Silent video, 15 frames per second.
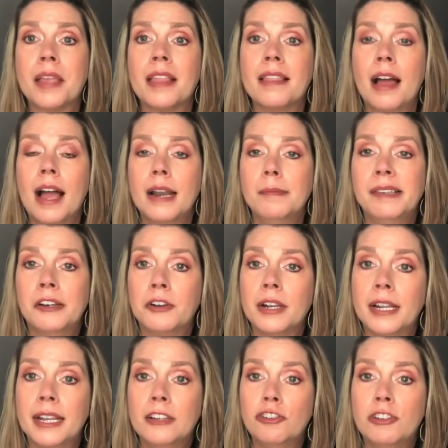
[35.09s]
The items are going
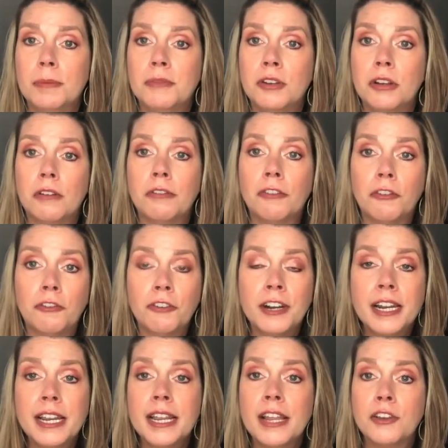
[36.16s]
to get shipped to you for
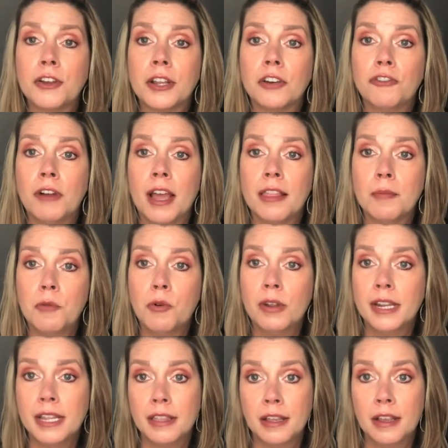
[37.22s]
free, and you're going to try them on
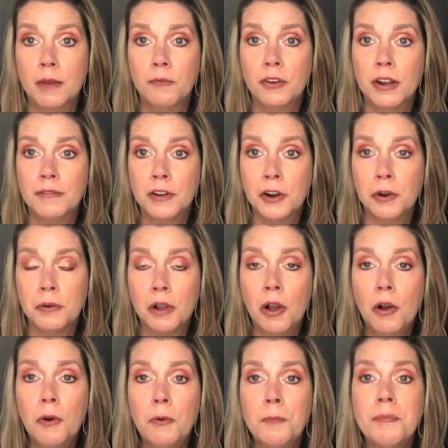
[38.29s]
in the comfort of your own
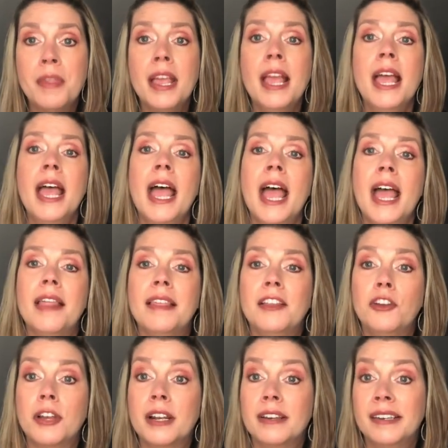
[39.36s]
home, and then
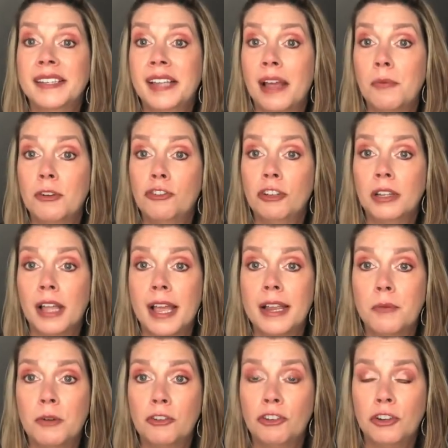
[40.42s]
you're going to decide what you like
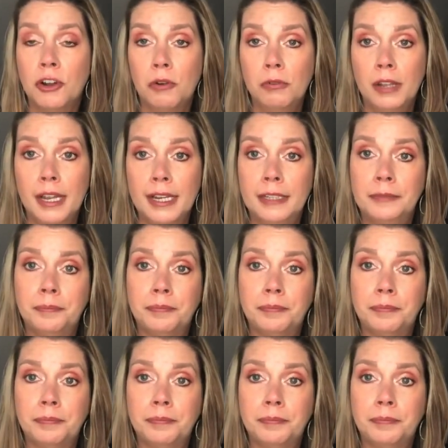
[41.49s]
and what you don't like.